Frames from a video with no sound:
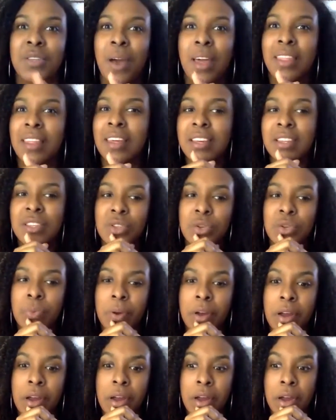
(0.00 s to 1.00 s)
I think it's
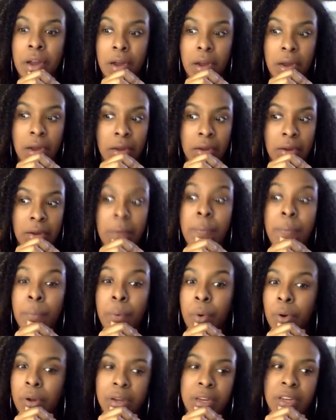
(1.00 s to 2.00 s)
super
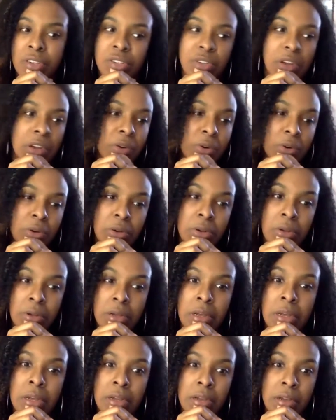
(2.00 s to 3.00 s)
important in general,
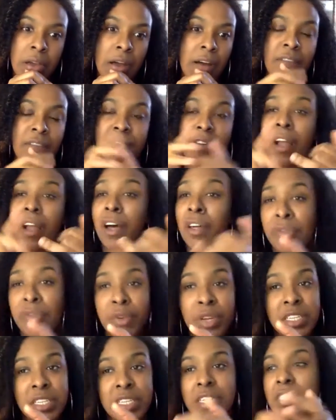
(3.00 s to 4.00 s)
for health
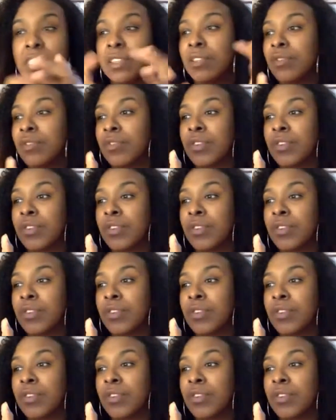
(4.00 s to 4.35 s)
reasons,